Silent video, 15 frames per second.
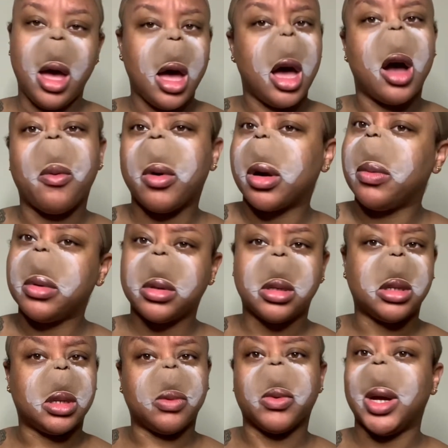I'm working with
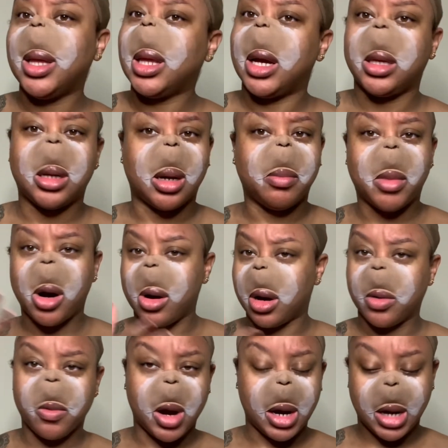this ring light that I'm borrowing
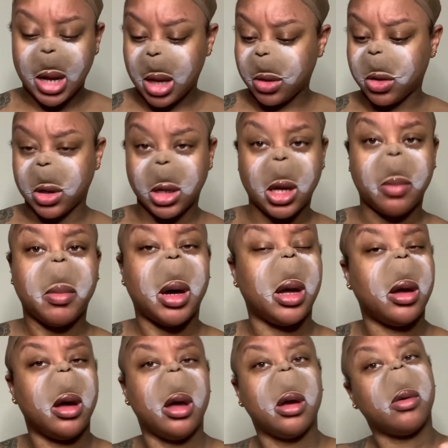right now until I get my
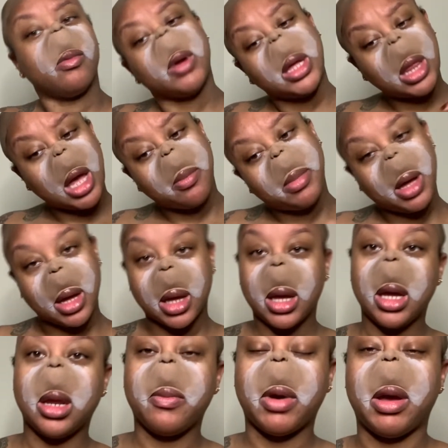ring light back.
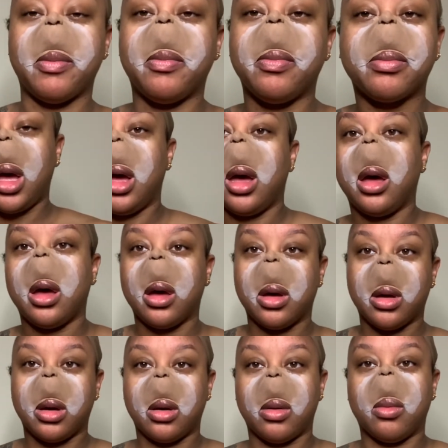Anyway,
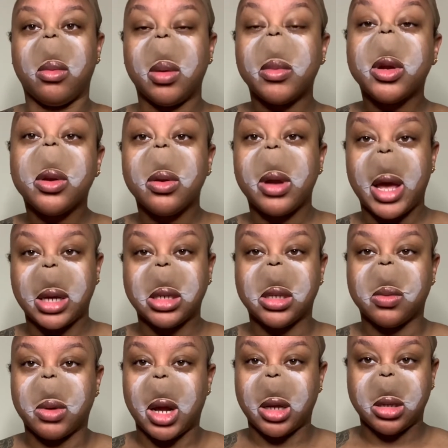what I'm gonna do next is
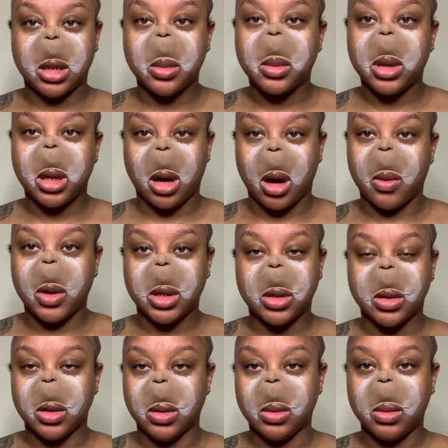what I typically always
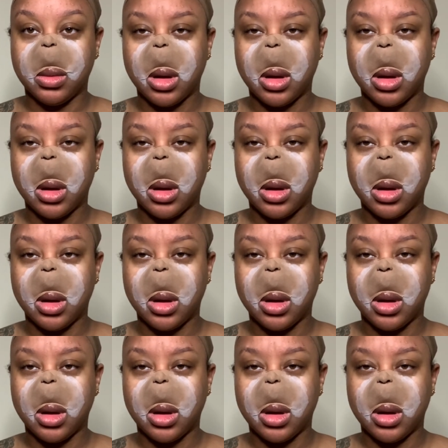do.